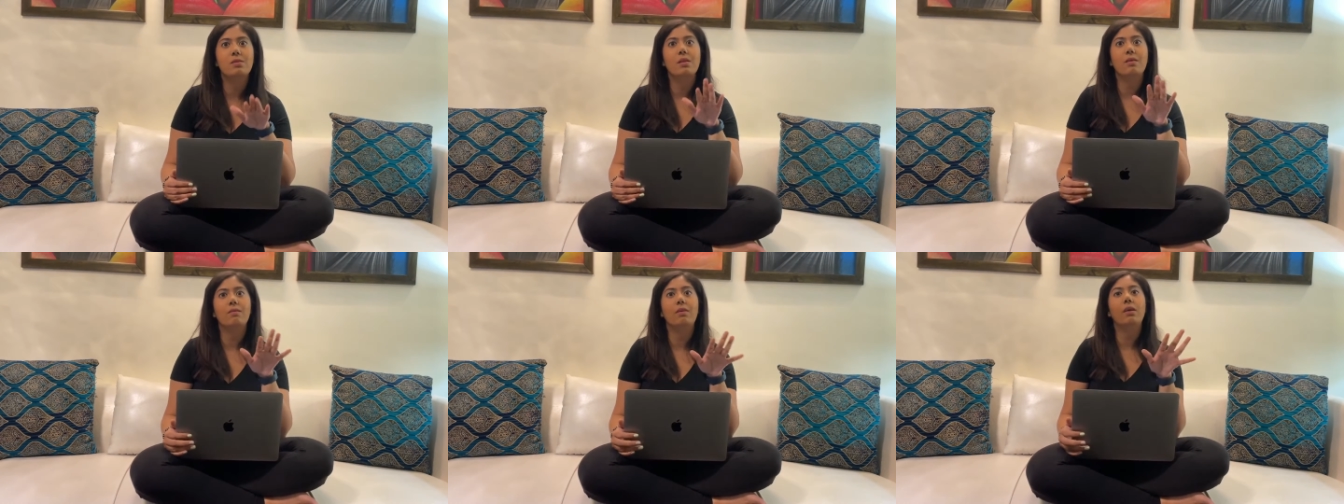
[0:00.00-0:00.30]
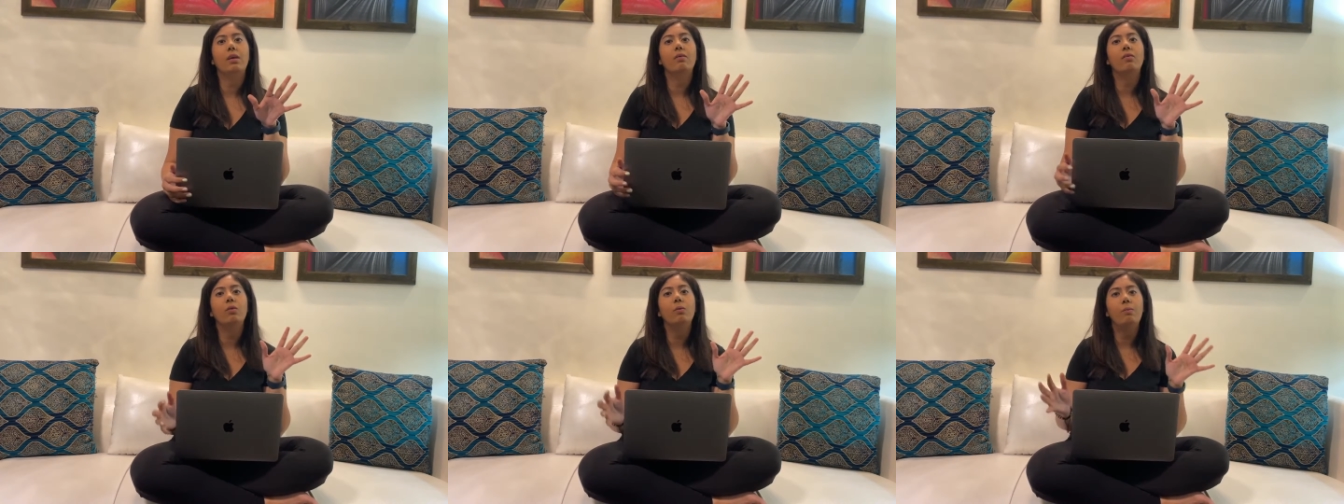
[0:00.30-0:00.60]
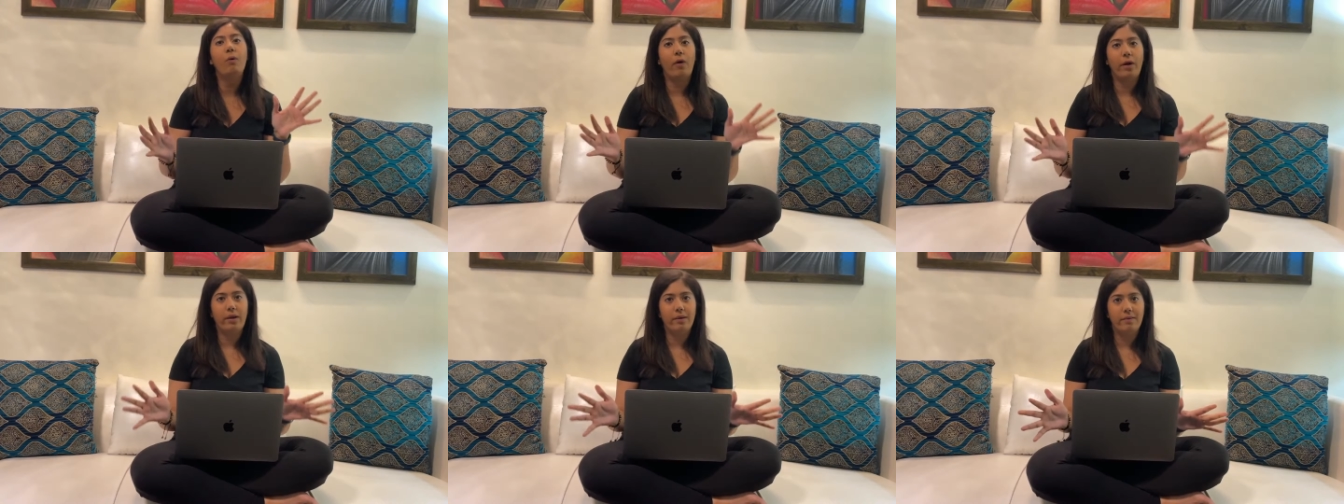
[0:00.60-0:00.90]
they will give you
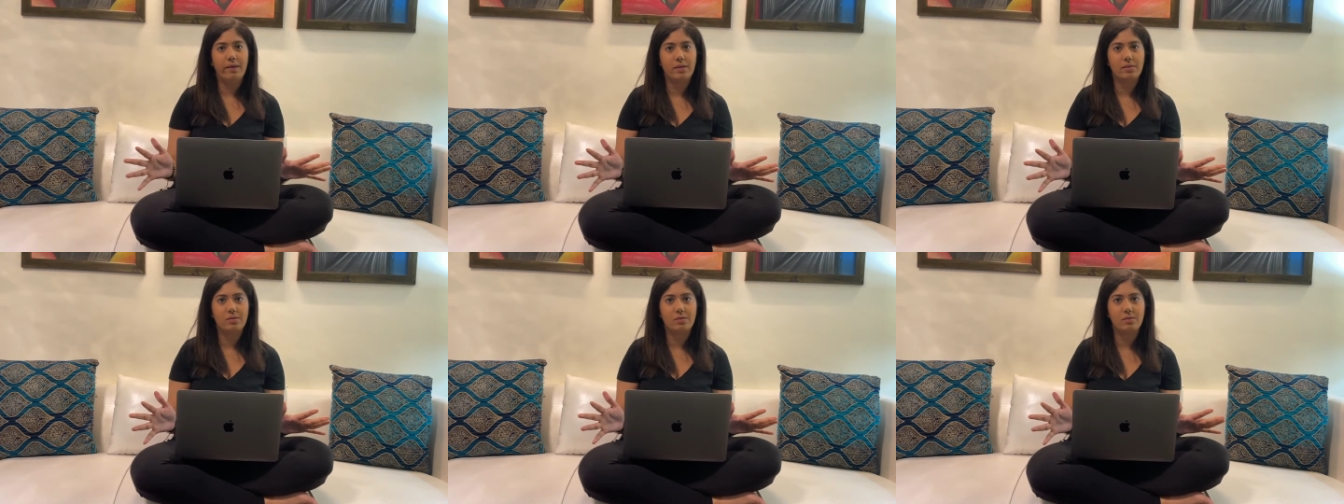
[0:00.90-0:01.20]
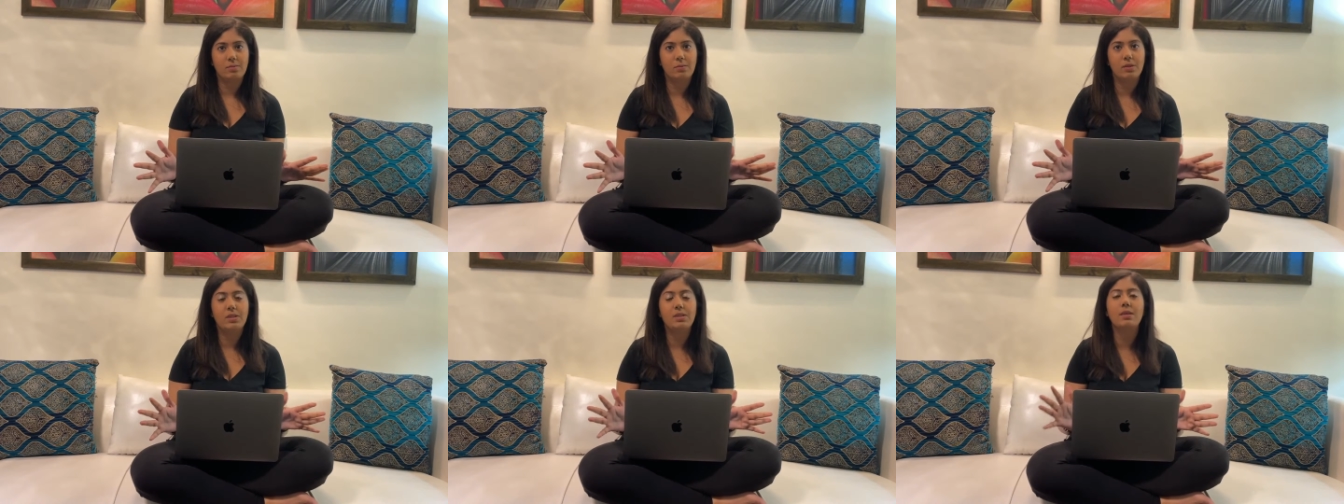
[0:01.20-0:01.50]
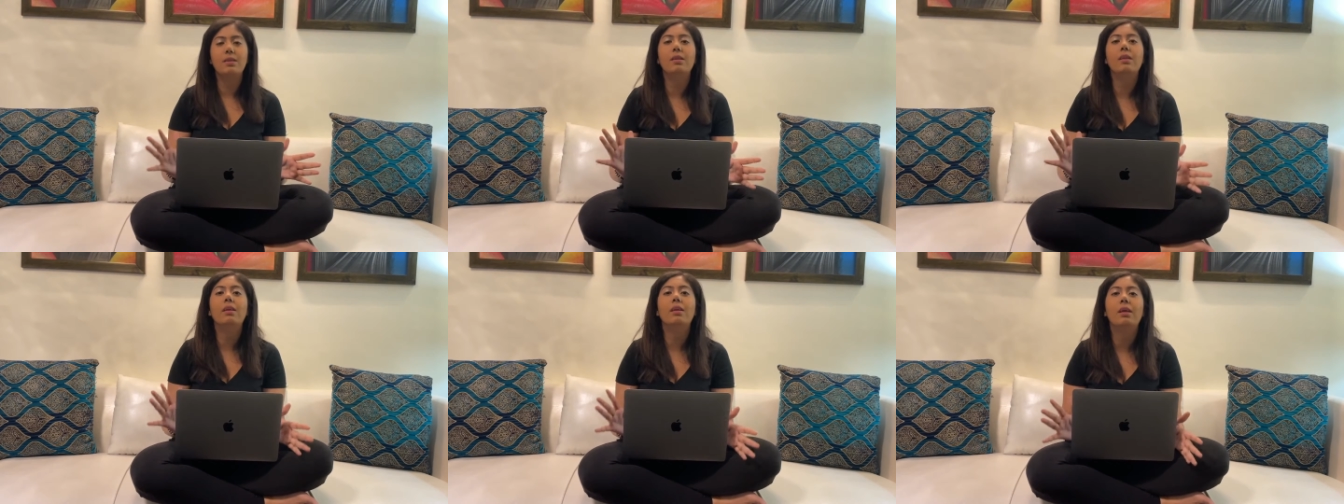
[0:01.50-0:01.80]
boiled vegetables
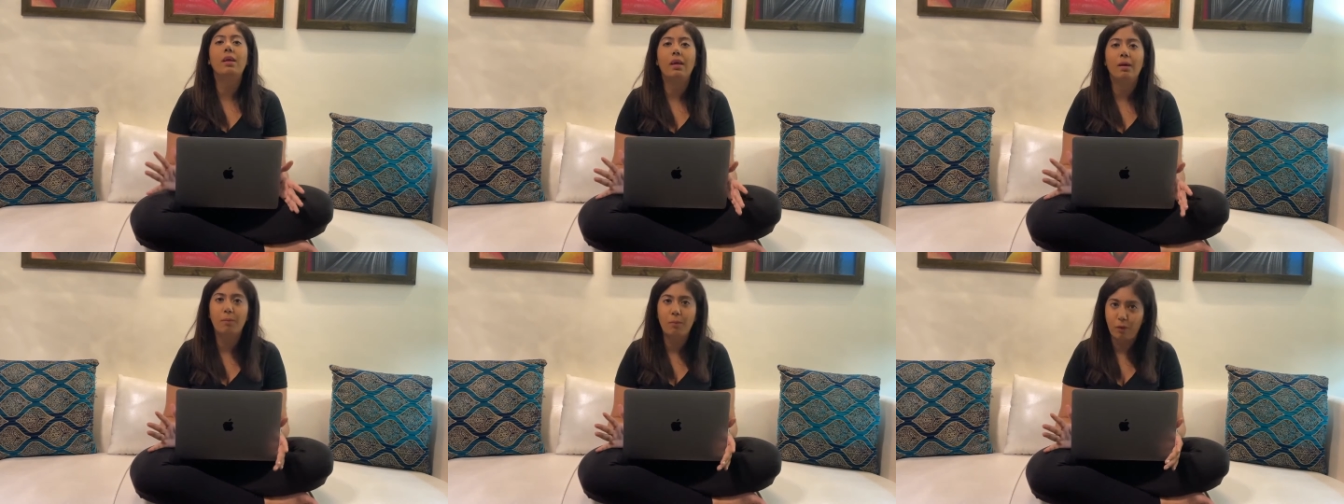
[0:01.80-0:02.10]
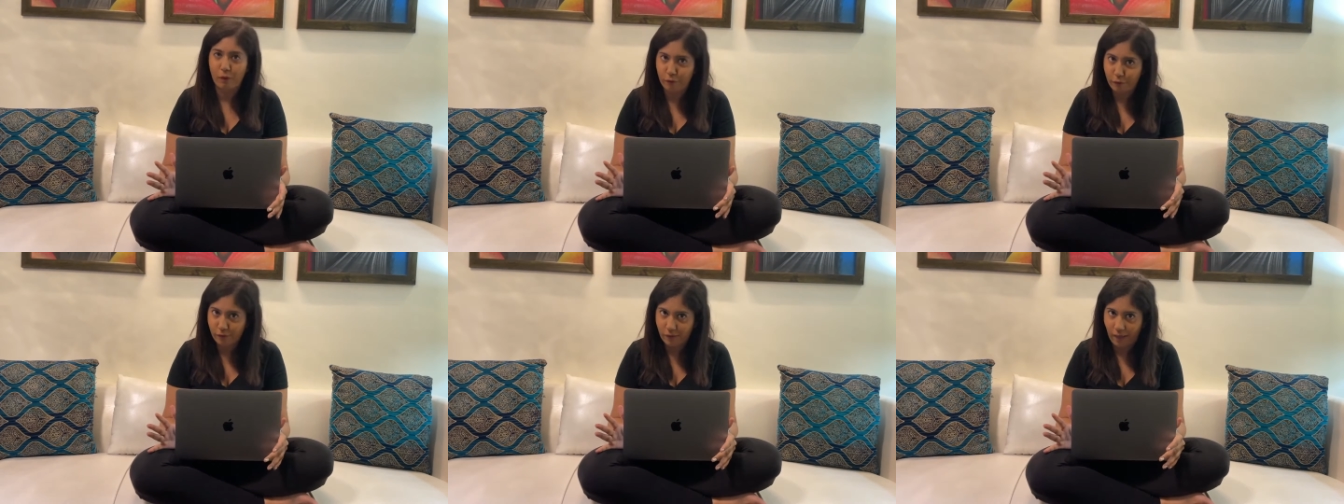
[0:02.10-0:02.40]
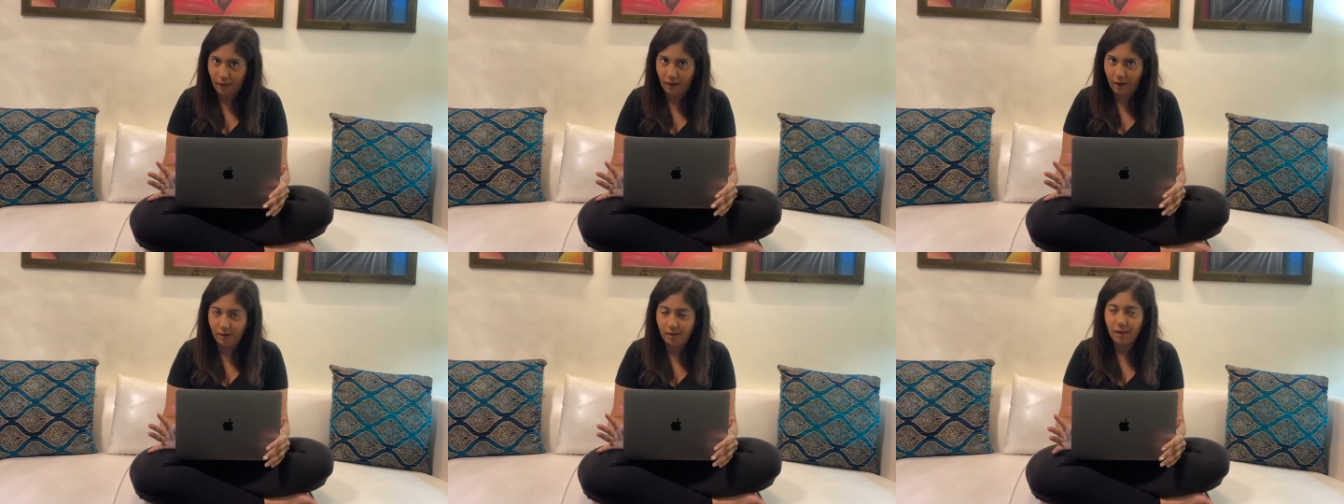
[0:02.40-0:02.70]
in the name of
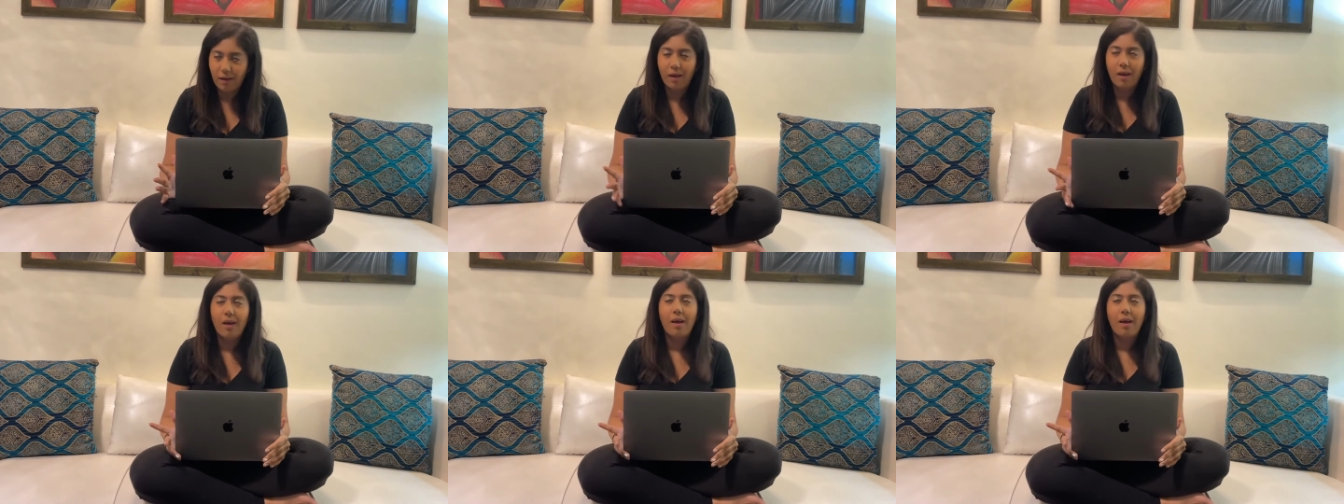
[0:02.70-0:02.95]
that.